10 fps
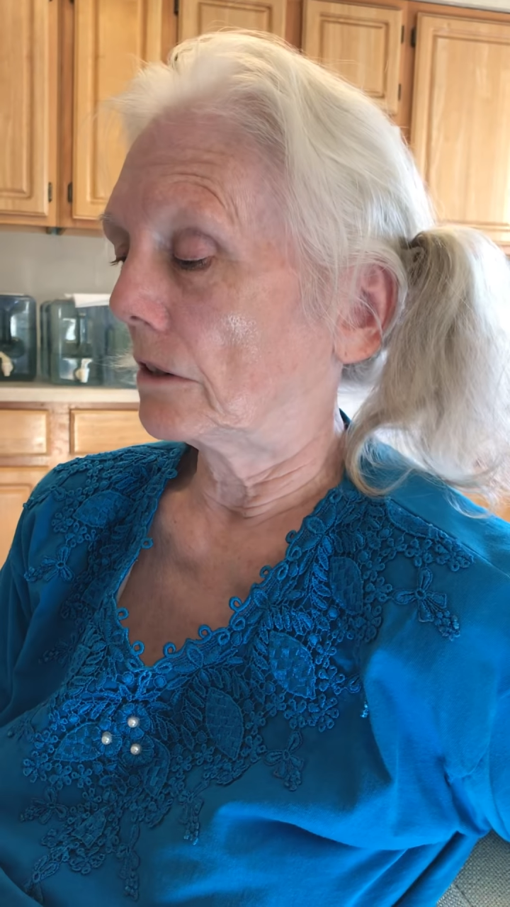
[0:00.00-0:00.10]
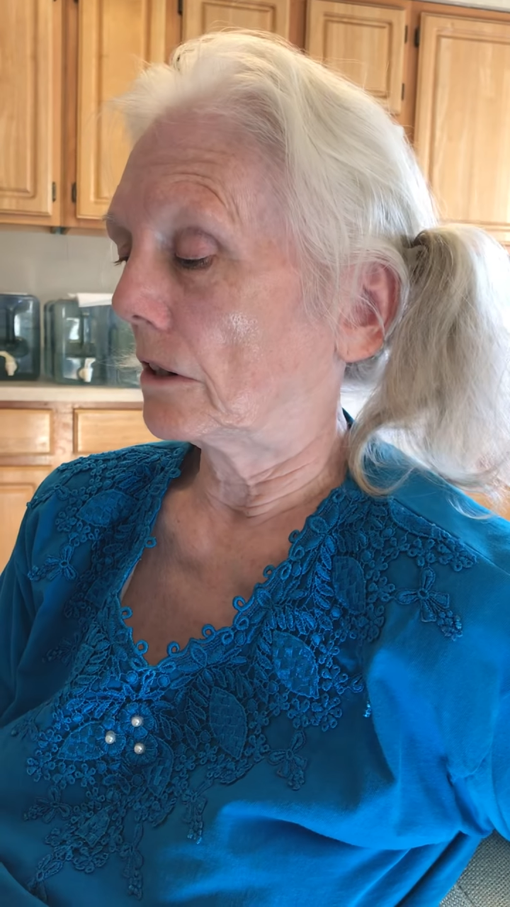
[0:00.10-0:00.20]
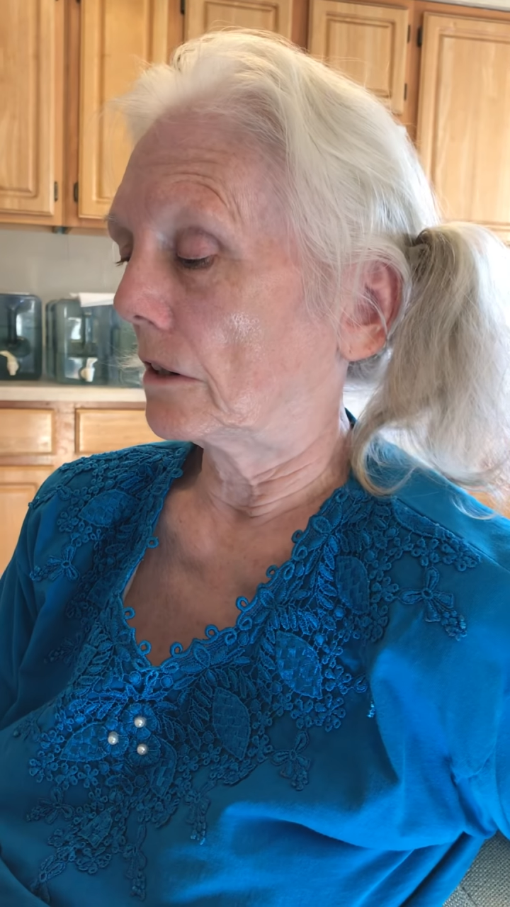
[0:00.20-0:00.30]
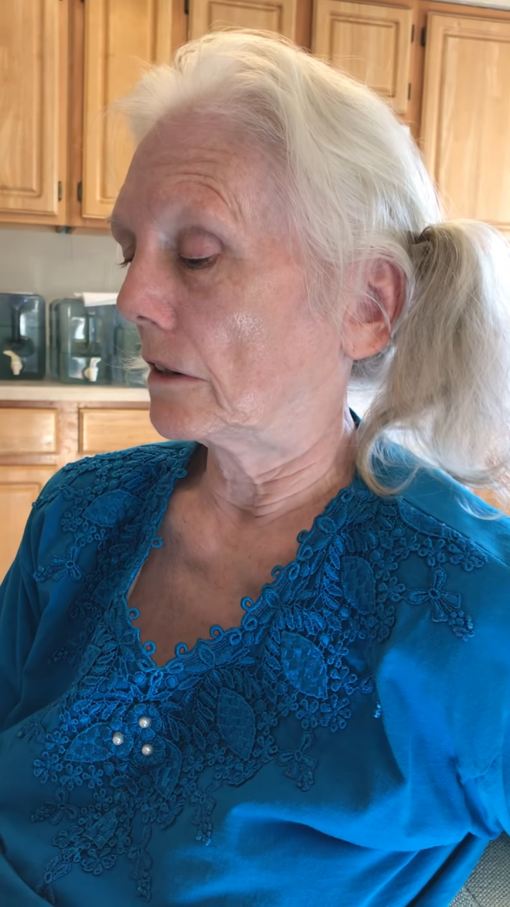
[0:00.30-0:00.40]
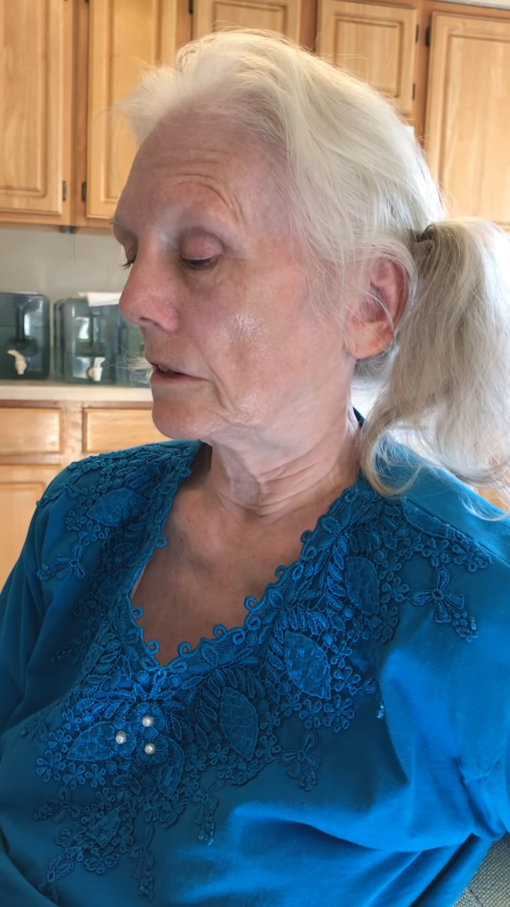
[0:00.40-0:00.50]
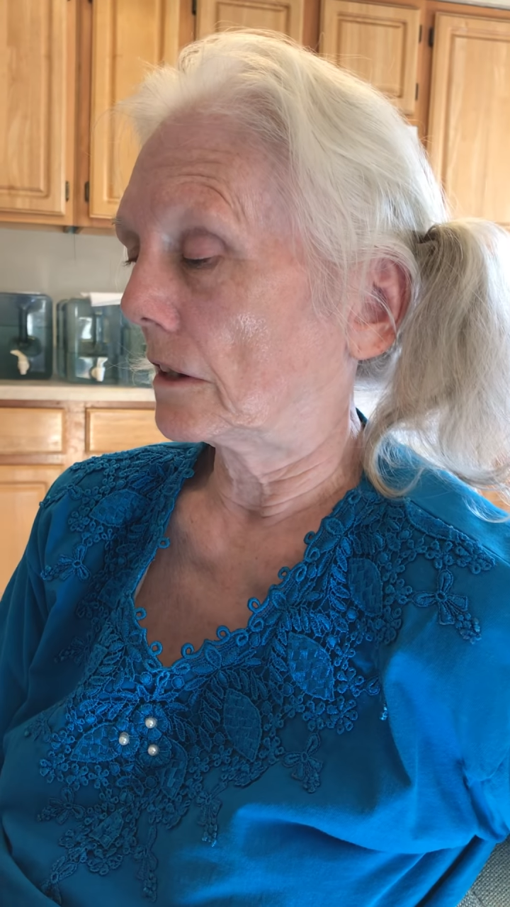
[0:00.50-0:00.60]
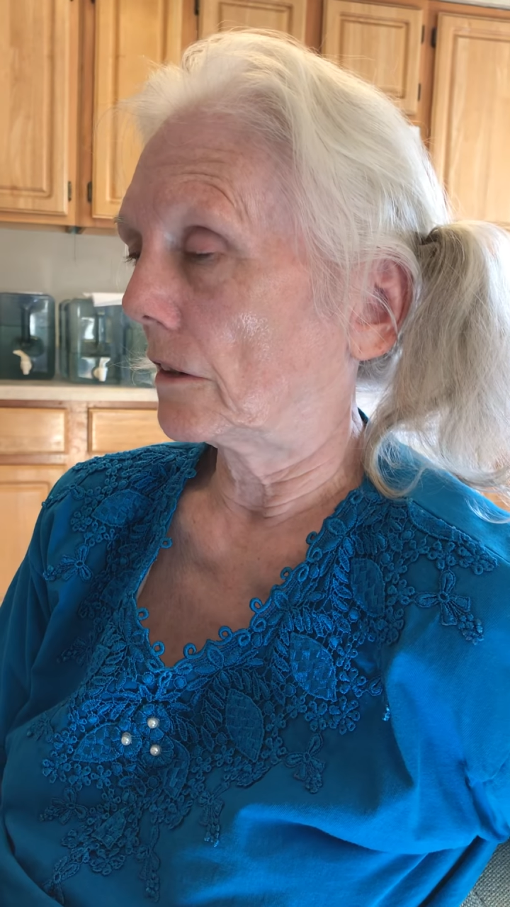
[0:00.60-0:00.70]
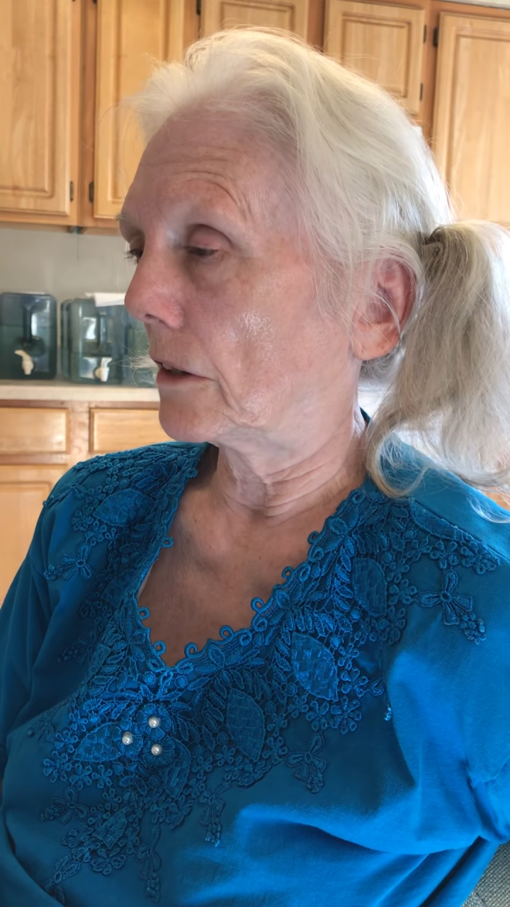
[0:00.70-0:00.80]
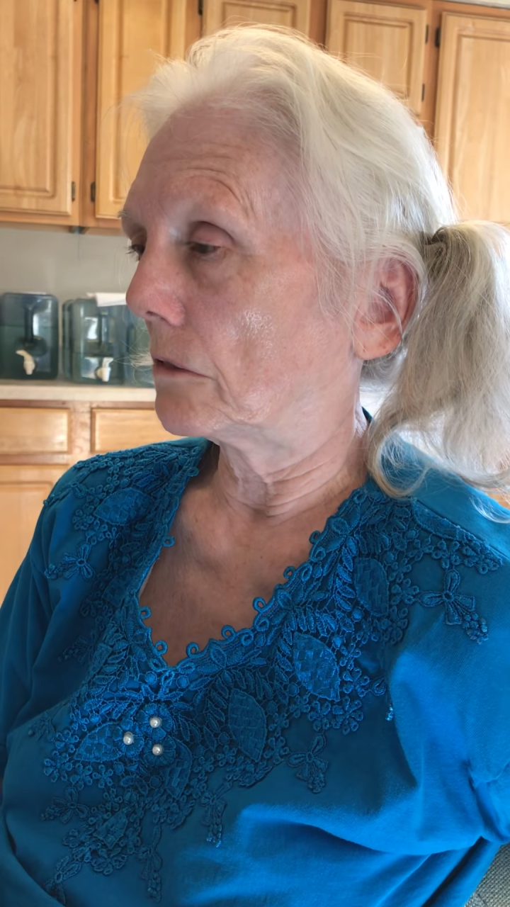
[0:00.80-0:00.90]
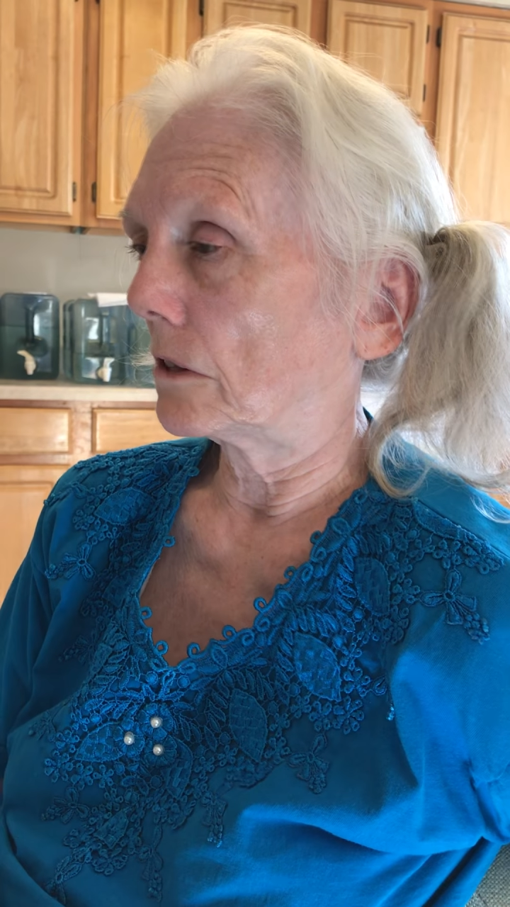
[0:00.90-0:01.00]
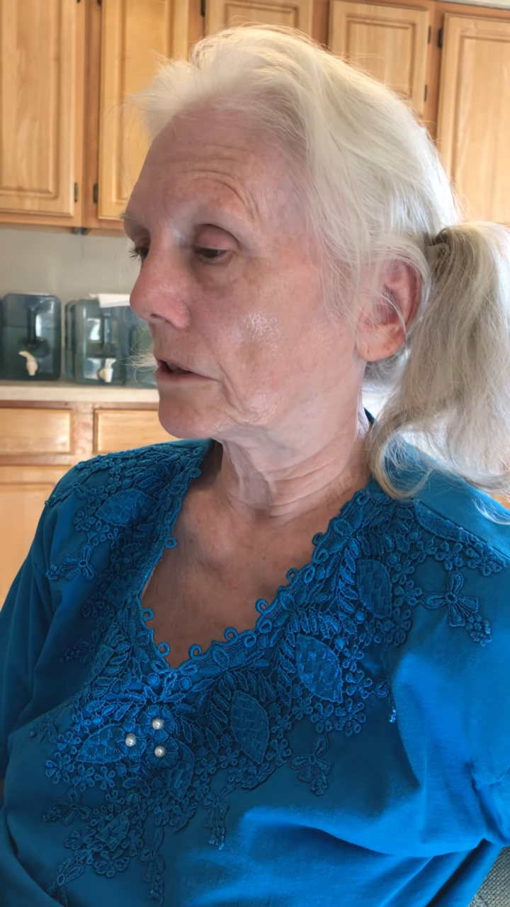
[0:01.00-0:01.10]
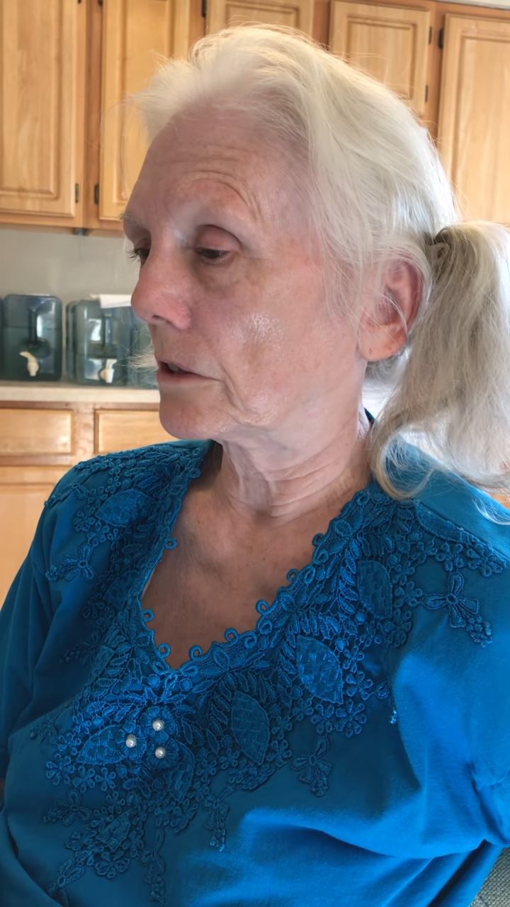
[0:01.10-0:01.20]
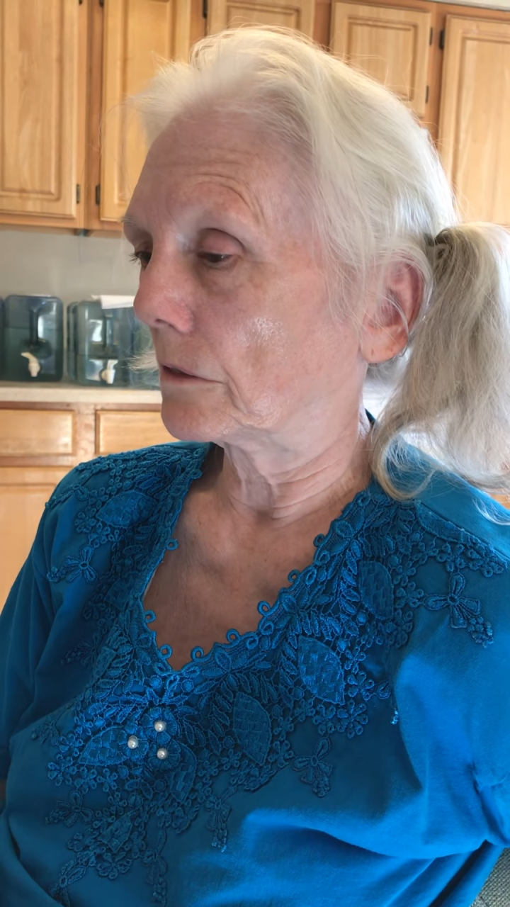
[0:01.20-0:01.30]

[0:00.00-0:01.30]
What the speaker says: are. That's how that works.